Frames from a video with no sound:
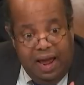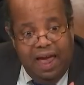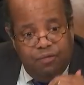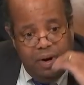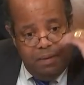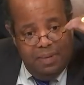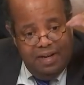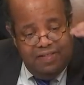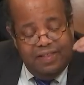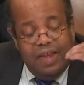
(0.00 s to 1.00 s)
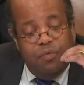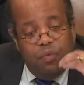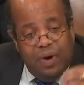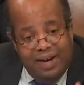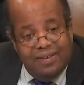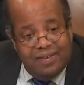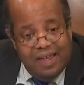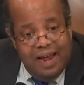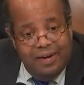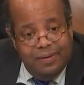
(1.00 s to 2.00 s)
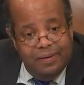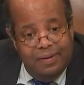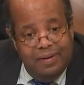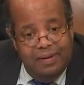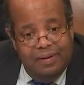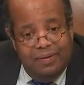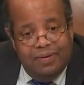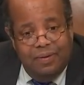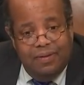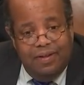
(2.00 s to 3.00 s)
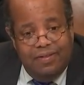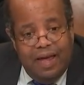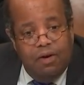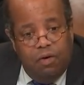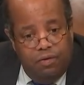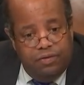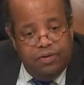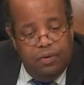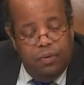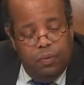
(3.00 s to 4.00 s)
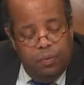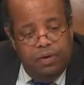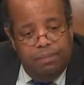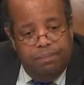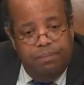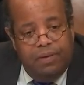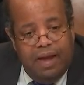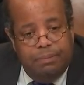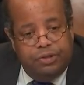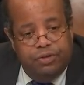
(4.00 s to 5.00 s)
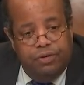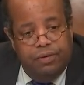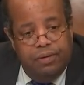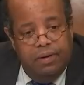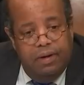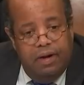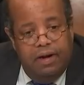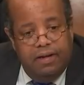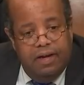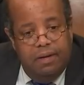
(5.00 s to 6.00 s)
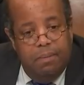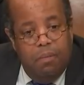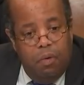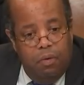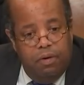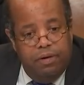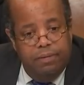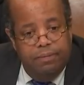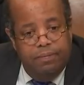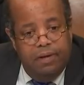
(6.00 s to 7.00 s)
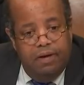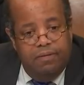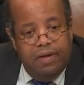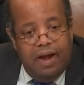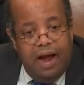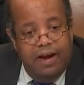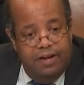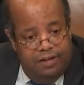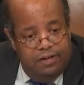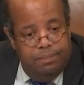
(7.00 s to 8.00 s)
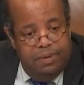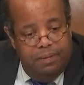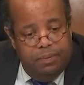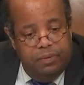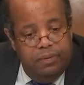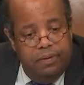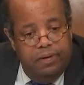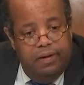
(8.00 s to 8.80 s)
have recommended that they raise that so that that also would capture, again, more of the high-income people.